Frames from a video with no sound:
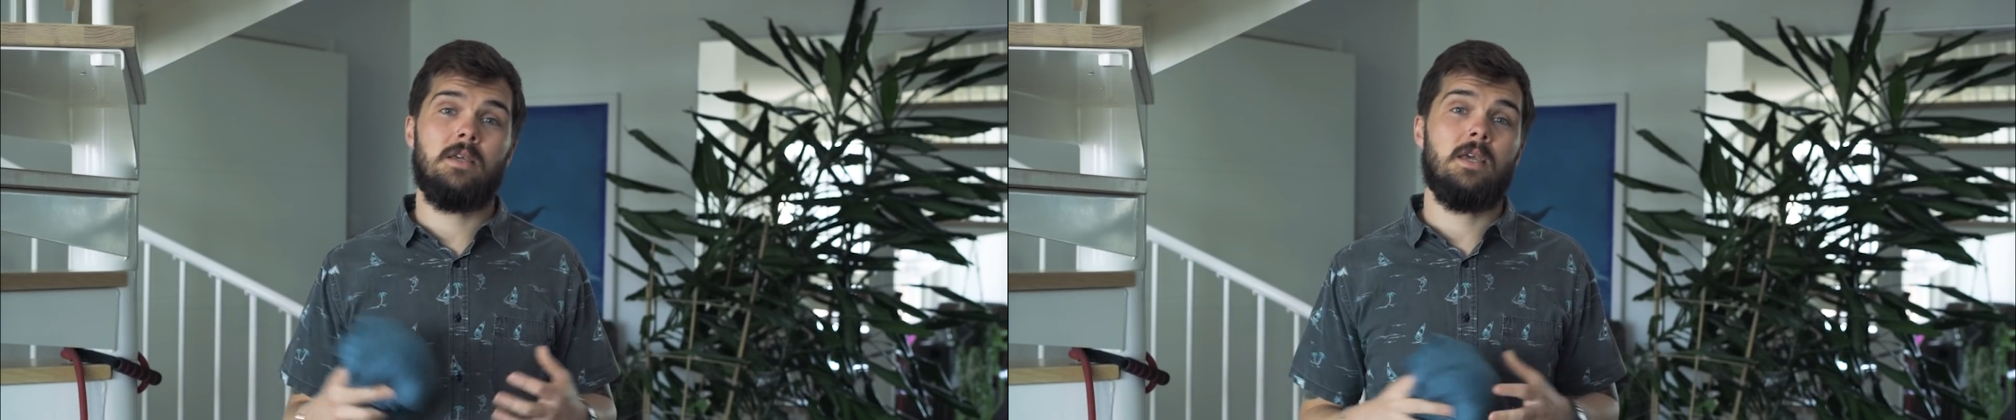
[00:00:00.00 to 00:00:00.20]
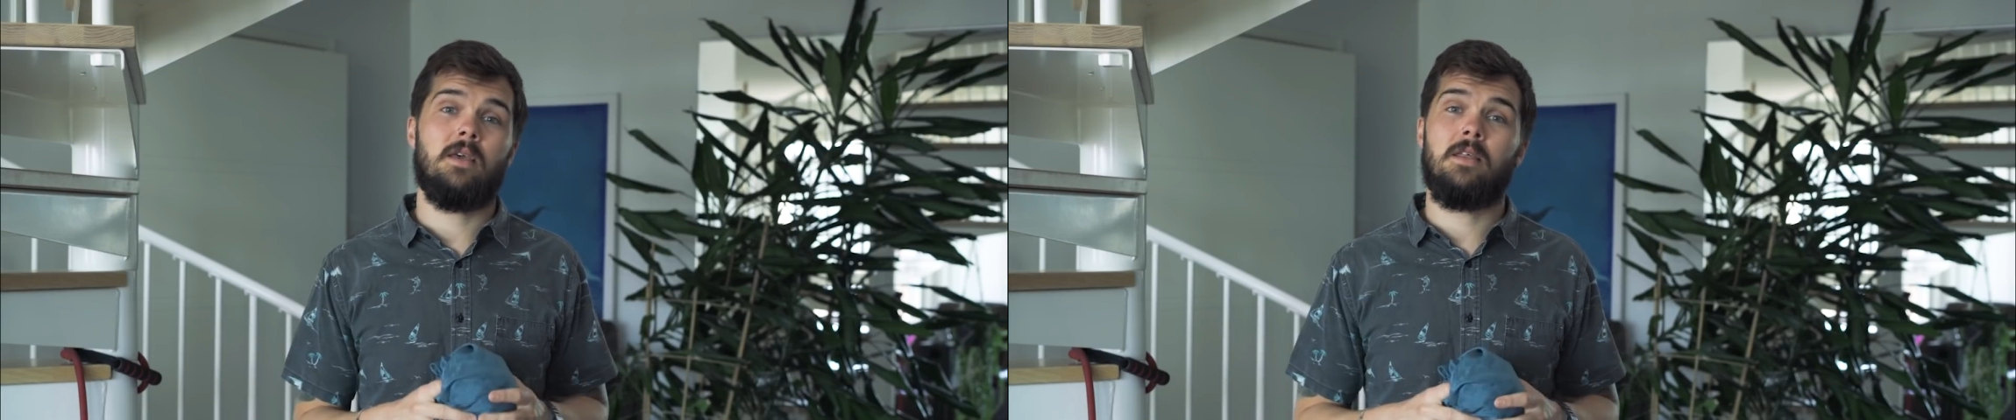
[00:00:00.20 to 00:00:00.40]

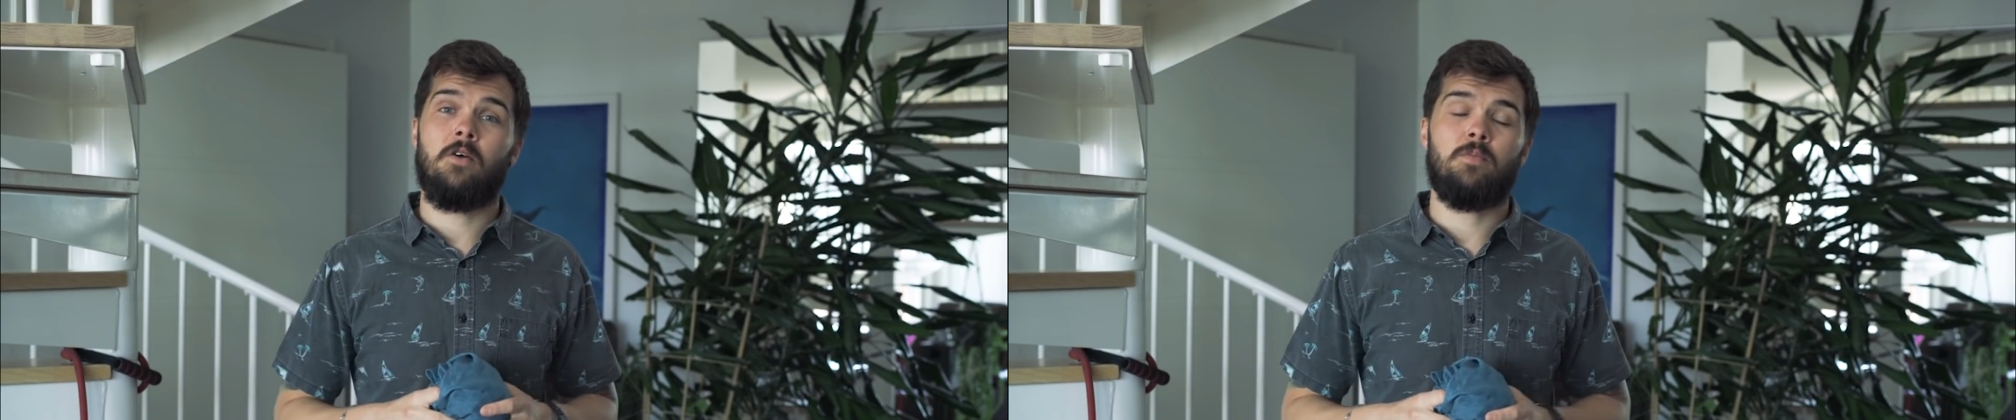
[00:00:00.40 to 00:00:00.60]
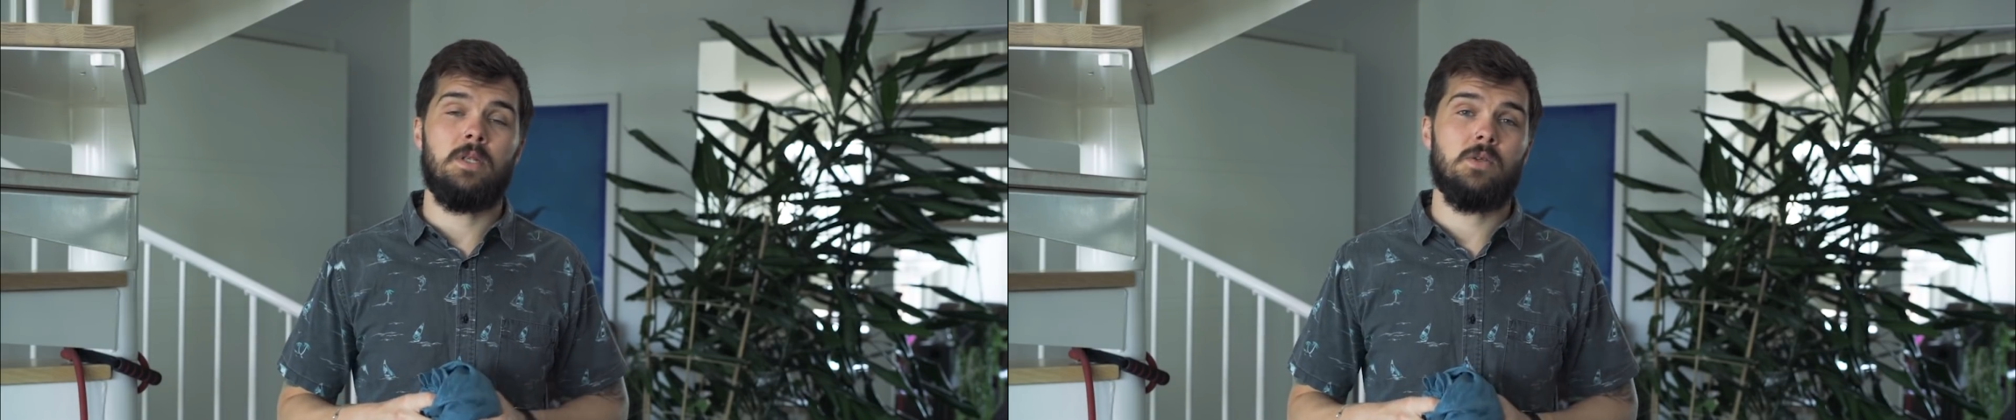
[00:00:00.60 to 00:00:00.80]
gear that
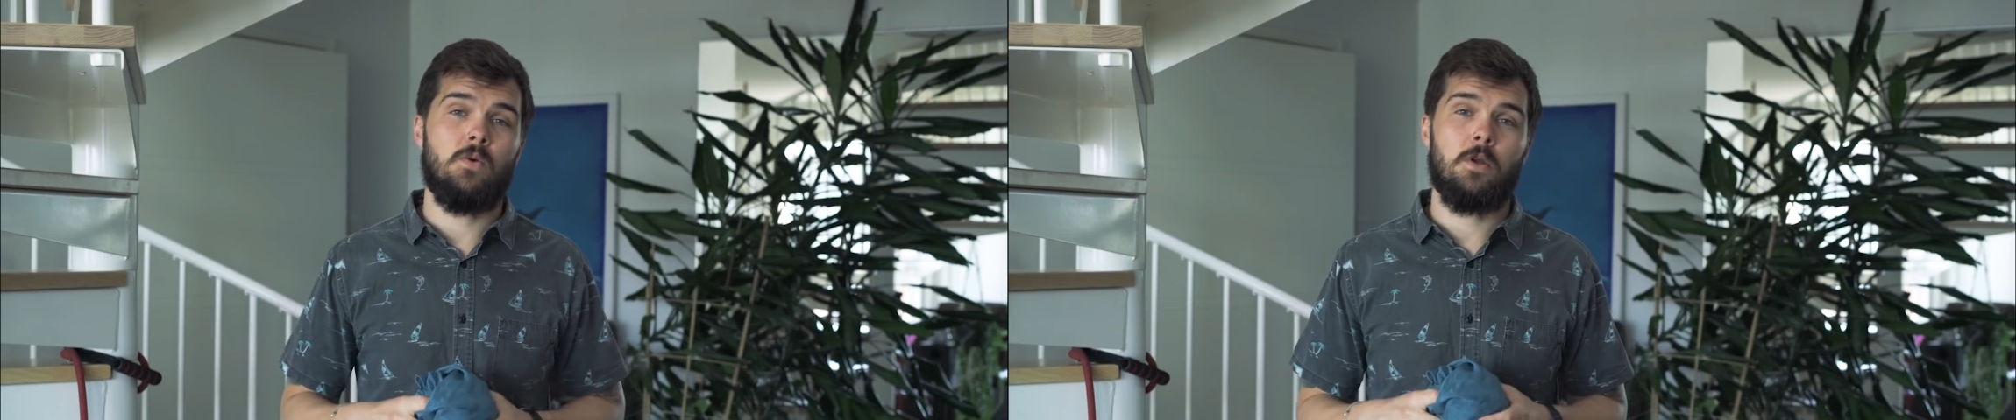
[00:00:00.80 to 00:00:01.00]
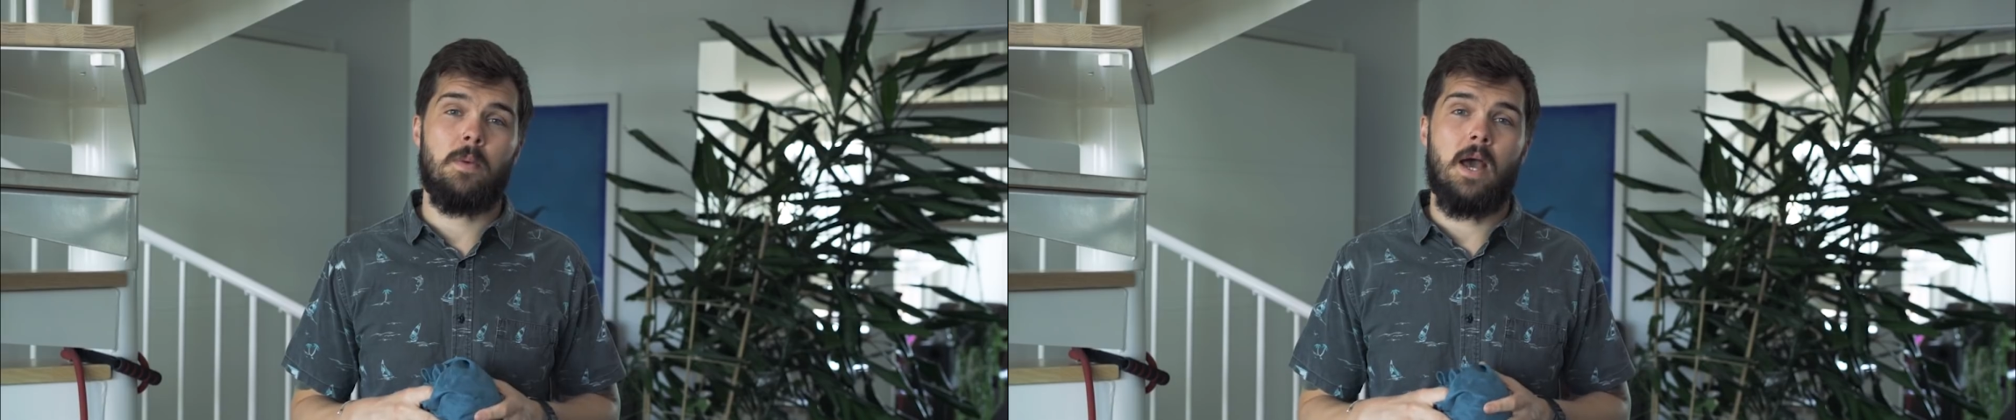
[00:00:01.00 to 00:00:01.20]
I've been
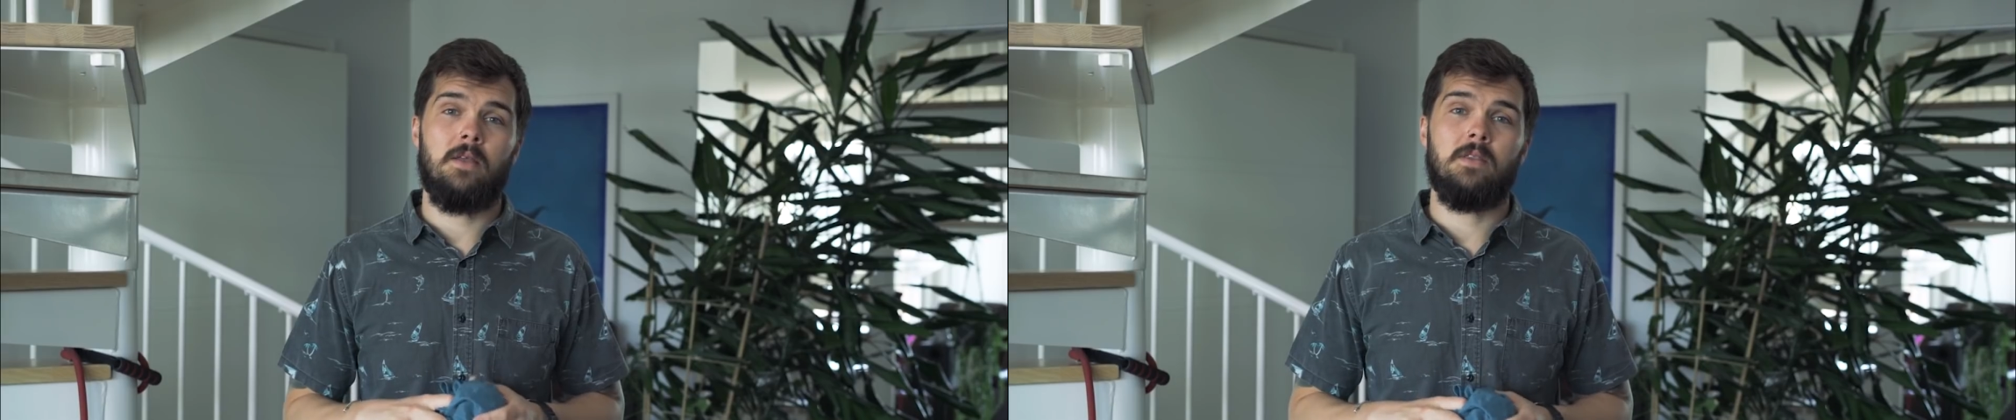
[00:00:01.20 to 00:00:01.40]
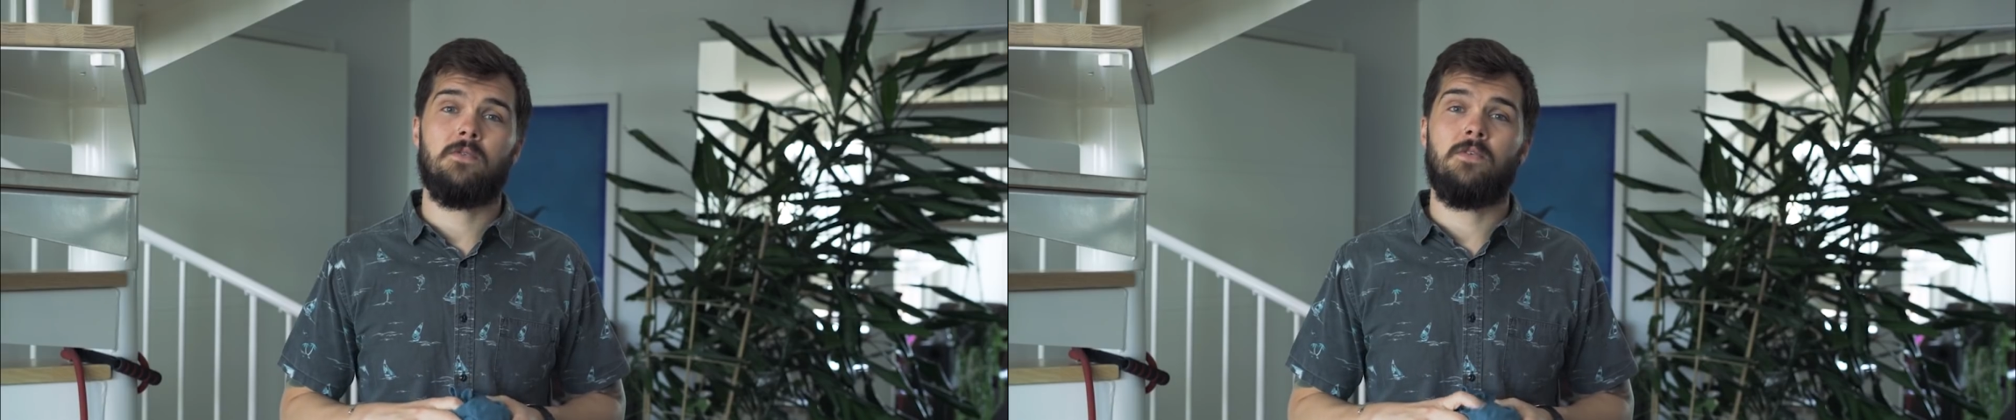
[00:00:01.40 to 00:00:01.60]
talking
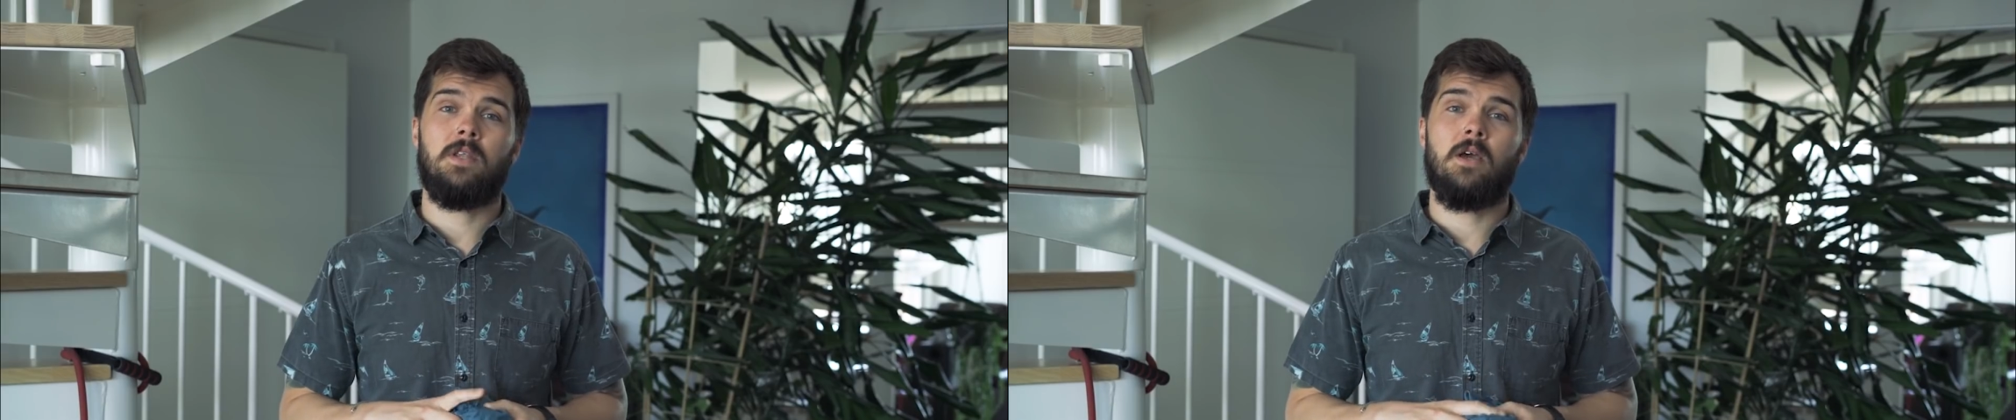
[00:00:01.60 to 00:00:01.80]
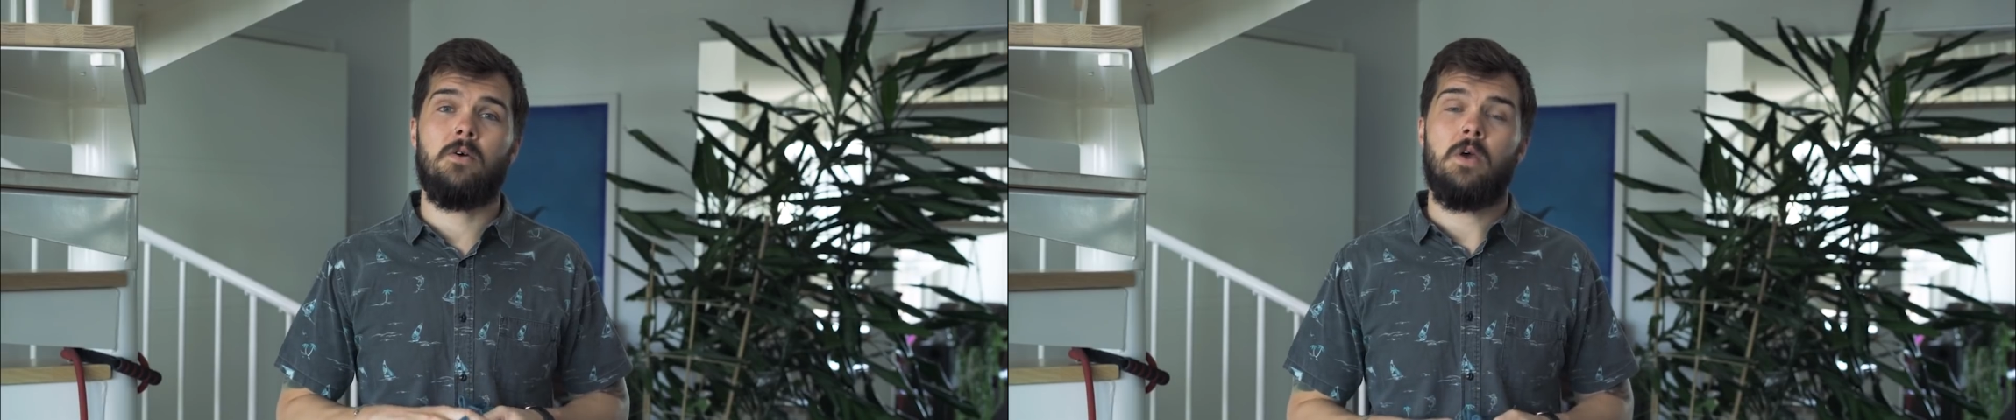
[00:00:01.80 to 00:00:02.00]
about in this
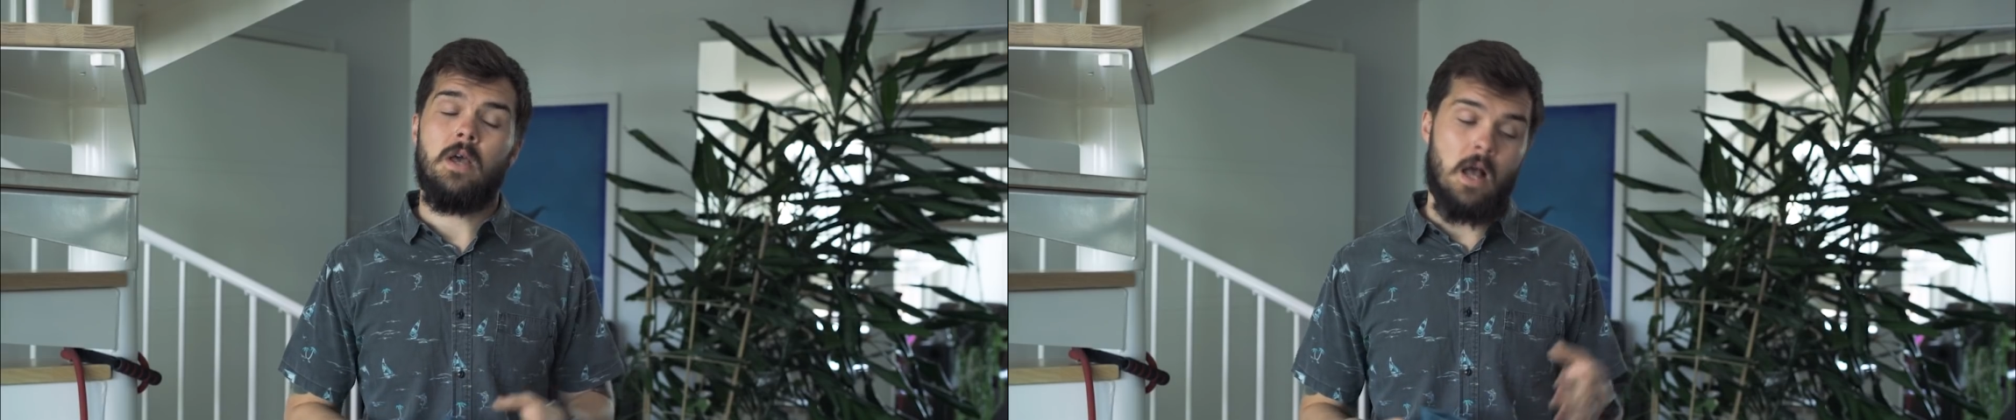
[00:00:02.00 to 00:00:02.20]
video,